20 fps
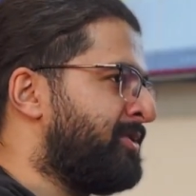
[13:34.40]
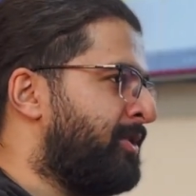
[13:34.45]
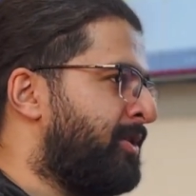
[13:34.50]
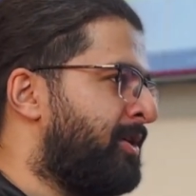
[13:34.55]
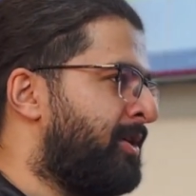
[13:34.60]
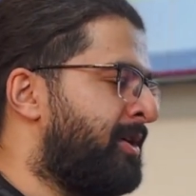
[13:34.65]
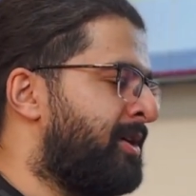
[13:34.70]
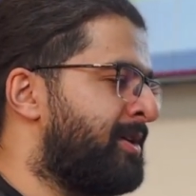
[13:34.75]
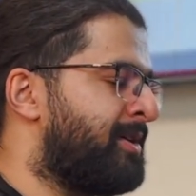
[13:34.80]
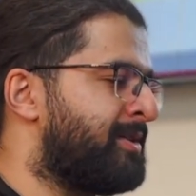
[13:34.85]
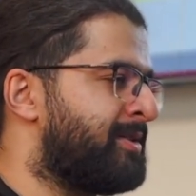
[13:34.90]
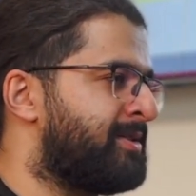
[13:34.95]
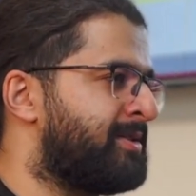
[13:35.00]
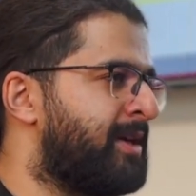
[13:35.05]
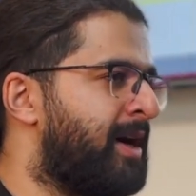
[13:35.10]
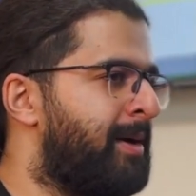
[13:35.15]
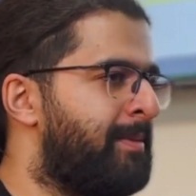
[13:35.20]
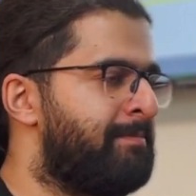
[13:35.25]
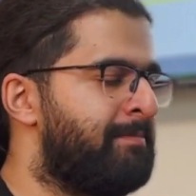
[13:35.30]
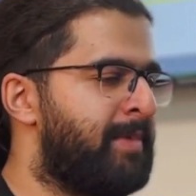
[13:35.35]
or
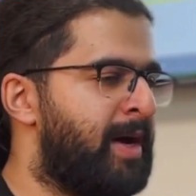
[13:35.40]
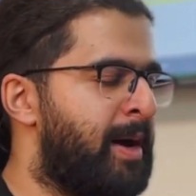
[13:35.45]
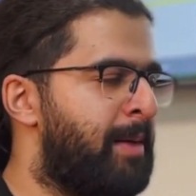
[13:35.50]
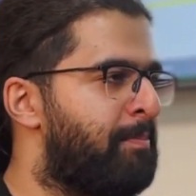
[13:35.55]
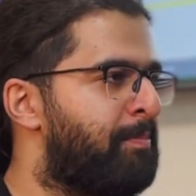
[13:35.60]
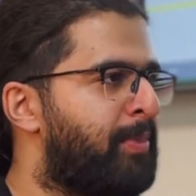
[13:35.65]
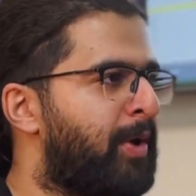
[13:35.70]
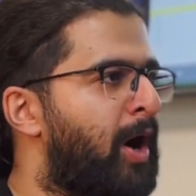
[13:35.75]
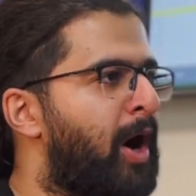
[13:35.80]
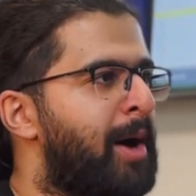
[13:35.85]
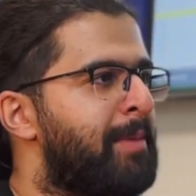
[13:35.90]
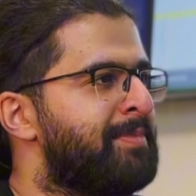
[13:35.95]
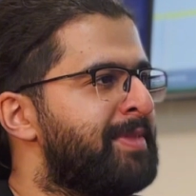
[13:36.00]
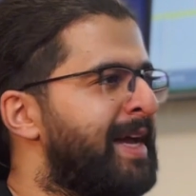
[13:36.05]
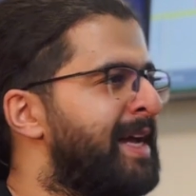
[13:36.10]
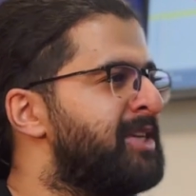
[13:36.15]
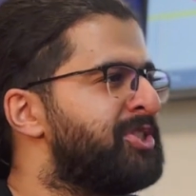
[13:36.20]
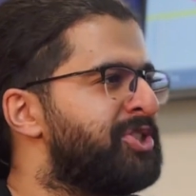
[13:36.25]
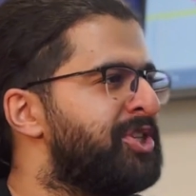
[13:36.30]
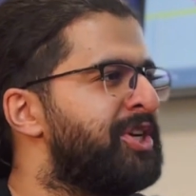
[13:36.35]
some prompt
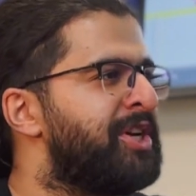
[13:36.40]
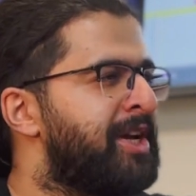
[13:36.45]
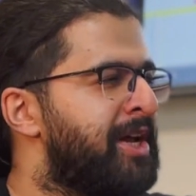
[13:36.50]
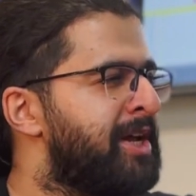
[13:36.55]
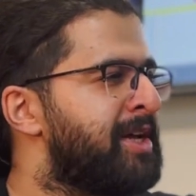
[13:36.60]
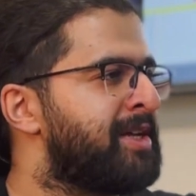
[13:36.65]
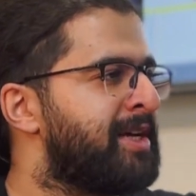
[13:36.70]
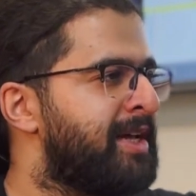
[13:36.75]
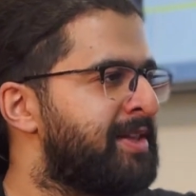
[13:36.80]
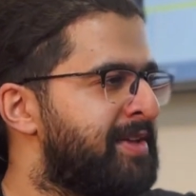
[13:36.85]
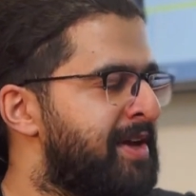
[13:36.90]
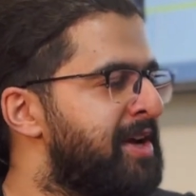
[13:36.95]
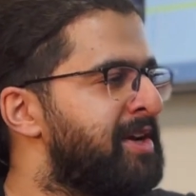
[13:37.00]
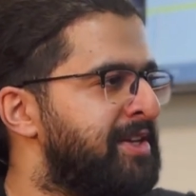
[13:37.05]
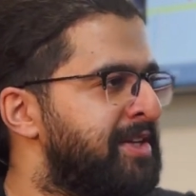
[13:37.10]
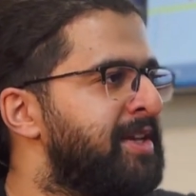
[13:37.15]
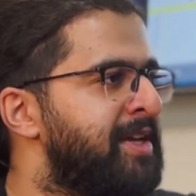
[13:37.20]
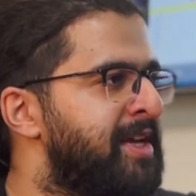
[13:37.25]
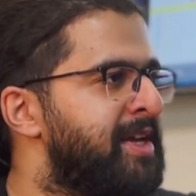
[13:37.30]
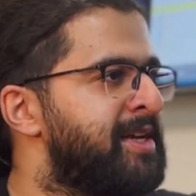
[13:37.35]
engineering
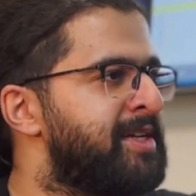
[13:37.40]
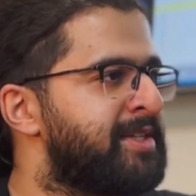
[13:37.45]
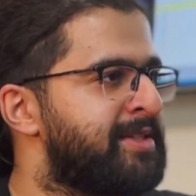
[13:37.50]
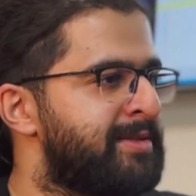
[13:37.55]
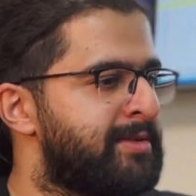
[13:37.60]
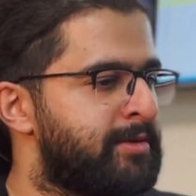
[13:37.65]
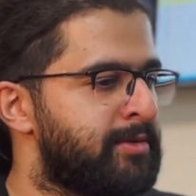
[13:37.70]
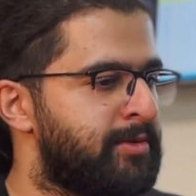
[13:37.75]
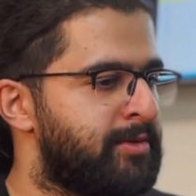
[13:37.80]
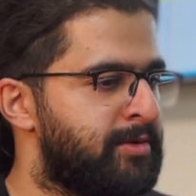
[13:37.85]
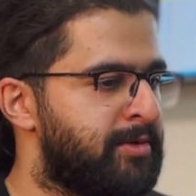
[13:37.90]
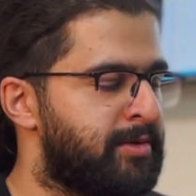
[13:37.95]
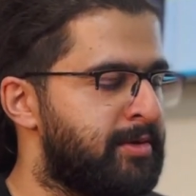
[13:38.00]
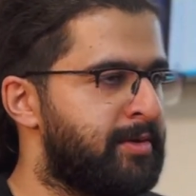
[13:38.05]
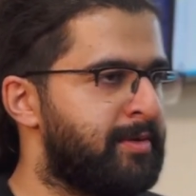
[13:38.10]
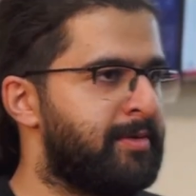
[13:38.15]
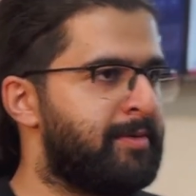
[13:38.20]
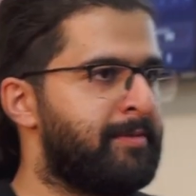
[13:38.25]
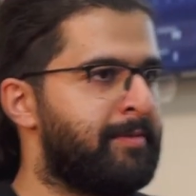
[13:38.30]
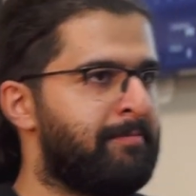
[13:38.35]
techniques
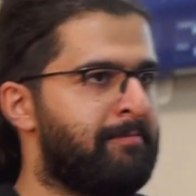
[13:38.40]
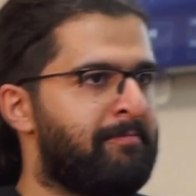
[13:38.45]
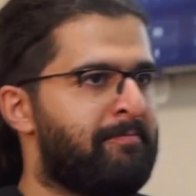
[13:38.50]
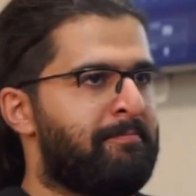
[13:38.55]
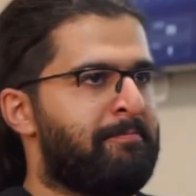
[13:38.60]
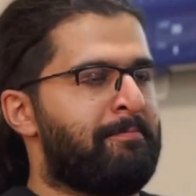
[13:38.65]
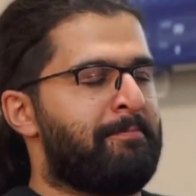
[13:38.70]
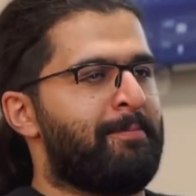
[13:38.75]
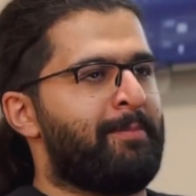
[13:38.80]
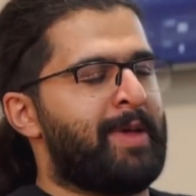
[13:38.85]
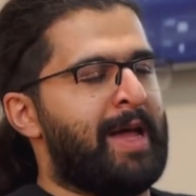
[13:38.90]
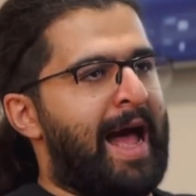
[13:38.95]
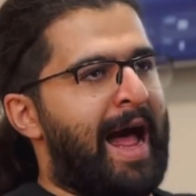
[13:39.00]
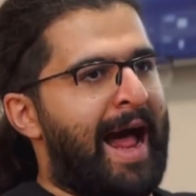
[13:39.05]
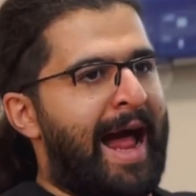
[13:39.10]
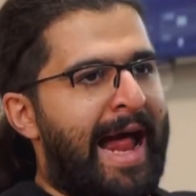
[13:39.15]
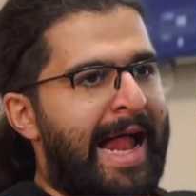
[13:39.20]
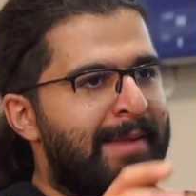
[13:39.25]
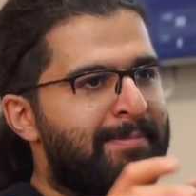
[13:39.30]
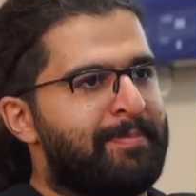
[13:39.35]
to
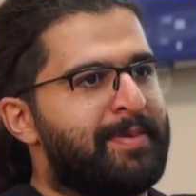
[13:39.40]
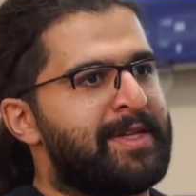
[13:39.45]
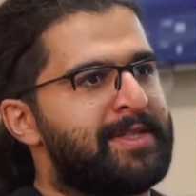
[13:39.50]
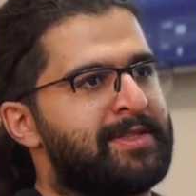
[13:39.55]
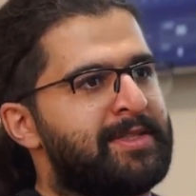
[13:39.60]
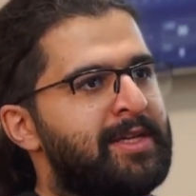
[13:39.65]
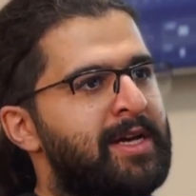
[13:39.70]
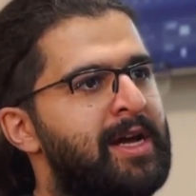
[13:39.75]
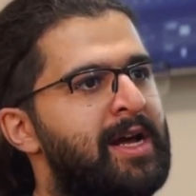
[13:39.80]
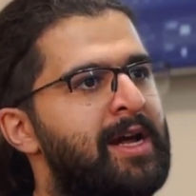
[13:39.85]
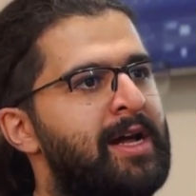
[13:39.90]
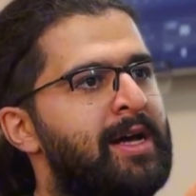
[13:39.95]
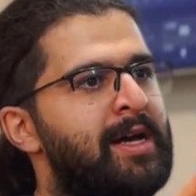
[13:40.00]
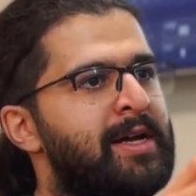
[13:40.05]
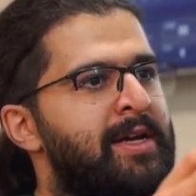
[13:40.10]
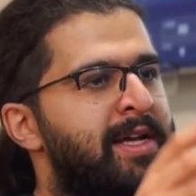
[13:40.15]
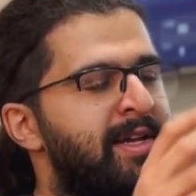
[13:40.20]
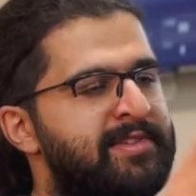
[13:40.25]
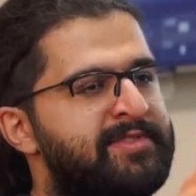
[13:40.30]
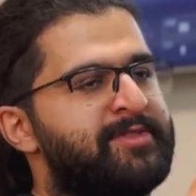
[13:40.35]
help it
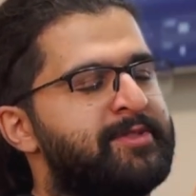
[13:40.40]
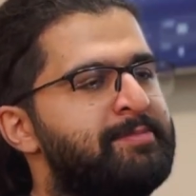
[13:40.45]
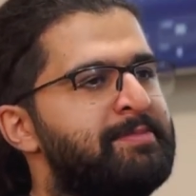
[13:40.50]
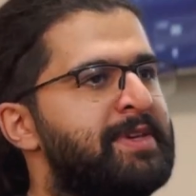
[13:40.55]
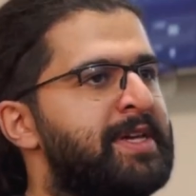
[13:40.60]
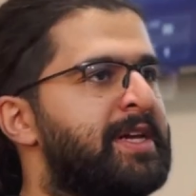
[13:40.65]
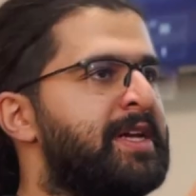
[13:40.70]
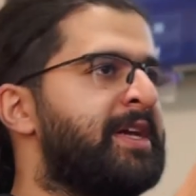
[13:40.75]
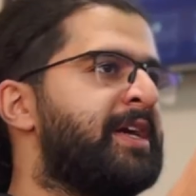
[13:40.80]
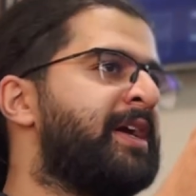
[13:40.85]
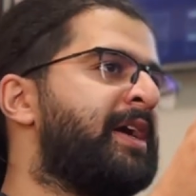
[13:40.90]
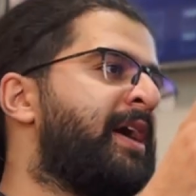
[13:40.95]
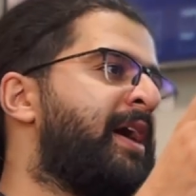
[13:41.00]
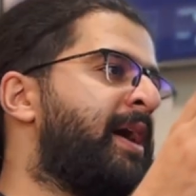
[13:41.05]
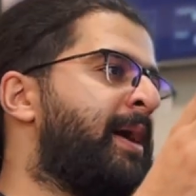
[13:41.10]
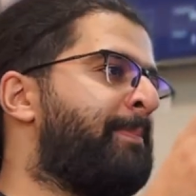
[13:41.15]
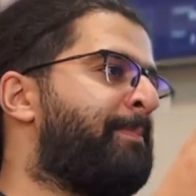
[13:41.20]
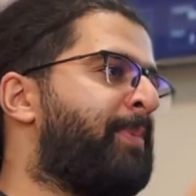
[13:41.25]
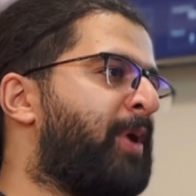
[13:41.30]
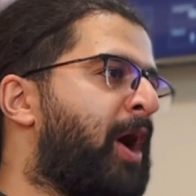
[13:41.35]
gives me
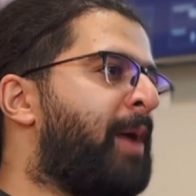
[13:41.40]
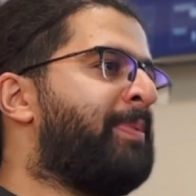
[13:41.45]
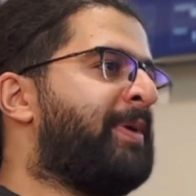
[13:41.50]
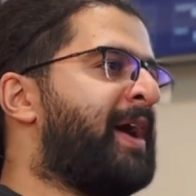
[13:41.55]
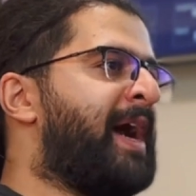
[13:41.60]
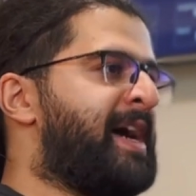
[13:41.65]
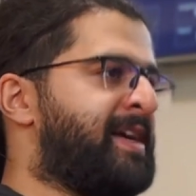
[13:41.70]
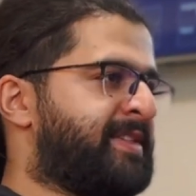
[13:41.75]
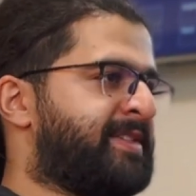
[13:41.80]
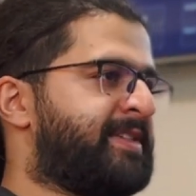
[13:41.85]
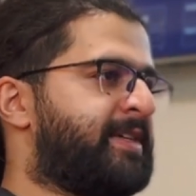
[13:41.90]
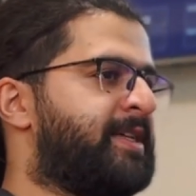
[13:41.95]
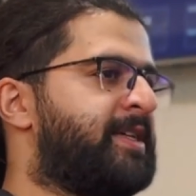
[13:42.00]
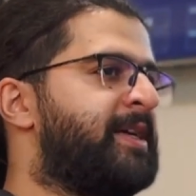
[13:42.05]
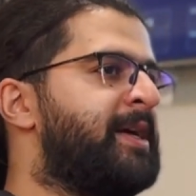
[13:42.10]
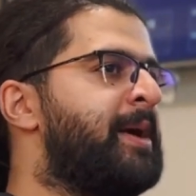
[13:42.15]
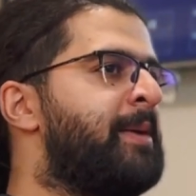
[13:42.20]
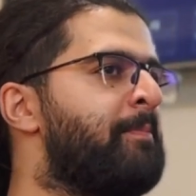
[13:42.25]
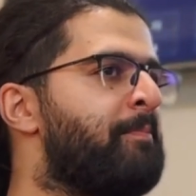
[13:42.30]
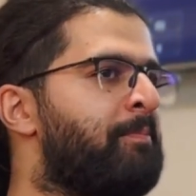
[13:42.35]
a proper answer.
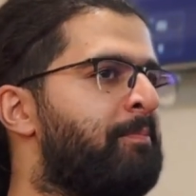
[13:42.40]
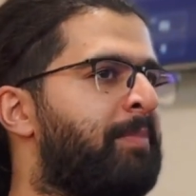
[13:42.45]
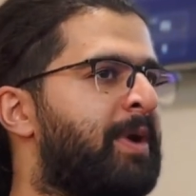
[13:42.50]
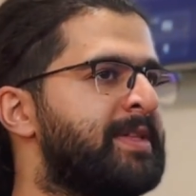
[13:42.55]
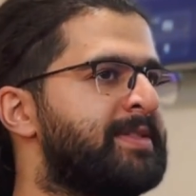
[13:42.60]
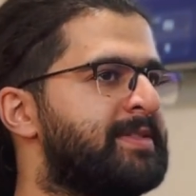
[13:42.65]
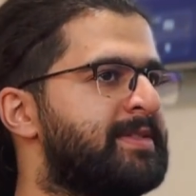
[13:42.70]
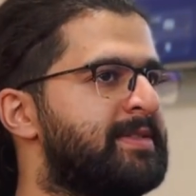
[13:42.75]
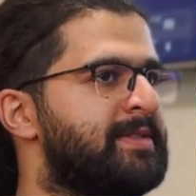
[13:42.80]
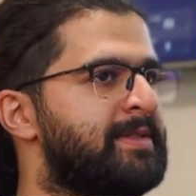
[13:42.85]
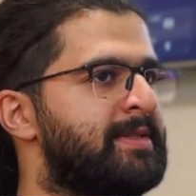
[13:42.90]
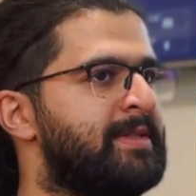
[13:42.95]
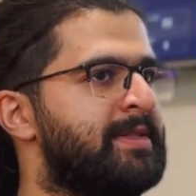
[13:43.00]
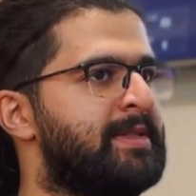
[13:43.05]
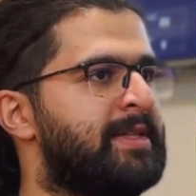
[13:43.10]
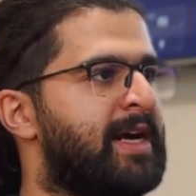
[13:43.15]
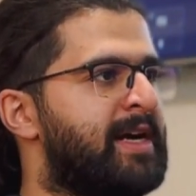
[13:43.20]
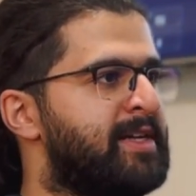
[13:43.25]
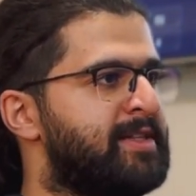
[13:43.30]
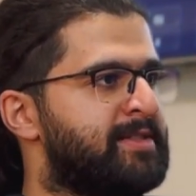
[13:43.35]
But
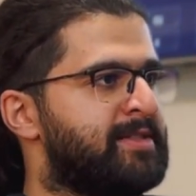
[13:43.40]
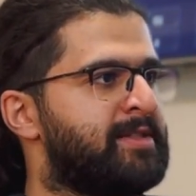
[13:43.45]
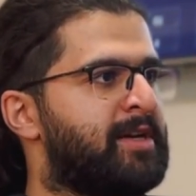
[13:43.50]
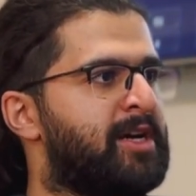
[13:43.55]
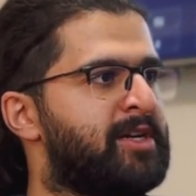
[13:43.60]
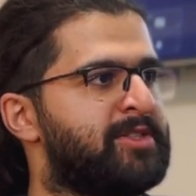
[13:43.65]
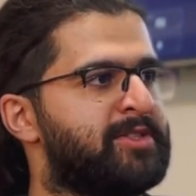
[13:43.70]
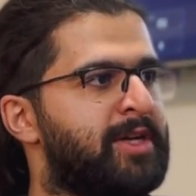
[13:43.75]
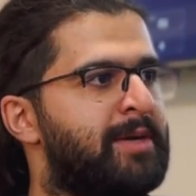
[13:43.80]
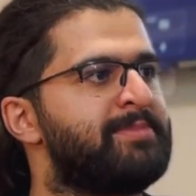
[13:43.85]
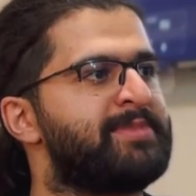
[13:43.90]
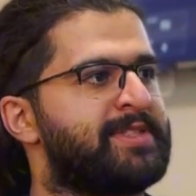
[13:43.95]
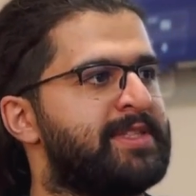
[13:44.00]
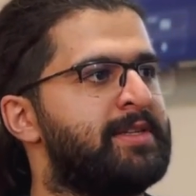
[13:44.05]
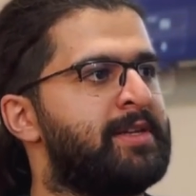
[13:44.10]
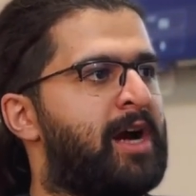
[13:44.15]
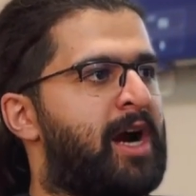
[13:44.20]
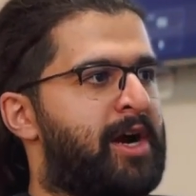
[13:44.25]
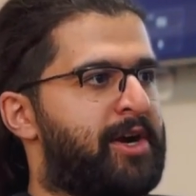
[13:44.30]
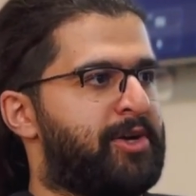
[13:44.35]
there are some
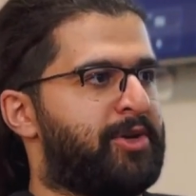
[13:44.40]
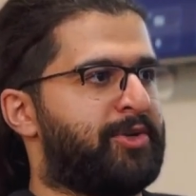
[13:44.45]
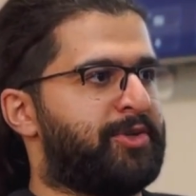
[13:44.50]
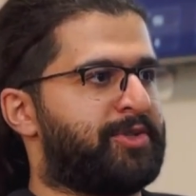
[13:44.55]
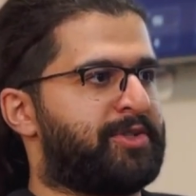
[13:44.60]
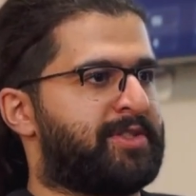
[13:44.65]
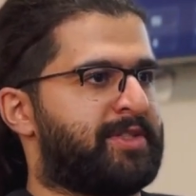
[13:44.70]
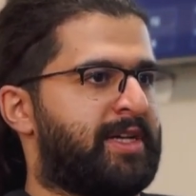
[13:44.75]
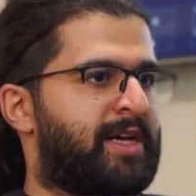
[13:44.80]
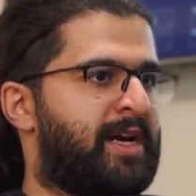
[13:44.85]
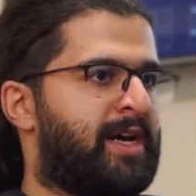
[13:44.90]
scenarios.